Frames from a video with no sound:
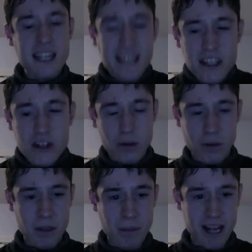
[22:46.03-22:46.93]
issue
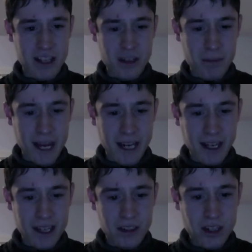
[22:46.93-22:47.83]
with the past 2
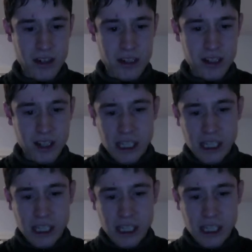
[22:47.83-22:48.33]
Madagascars.